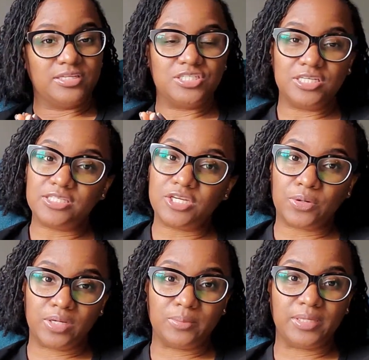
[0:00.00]
She's
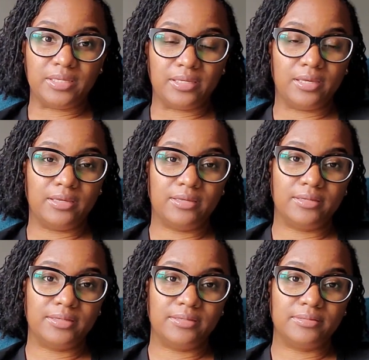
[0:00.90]
annoying me.
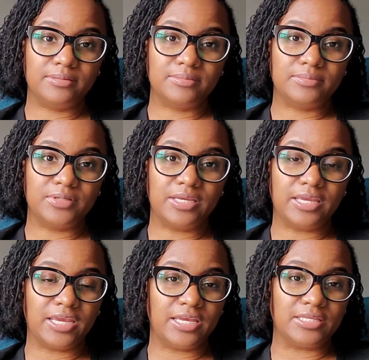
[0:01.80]

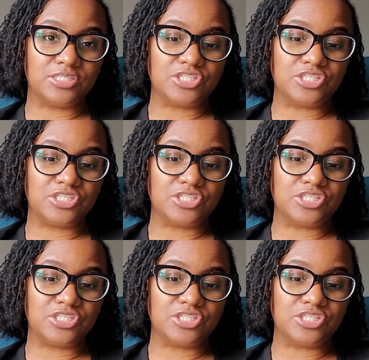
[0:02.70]
And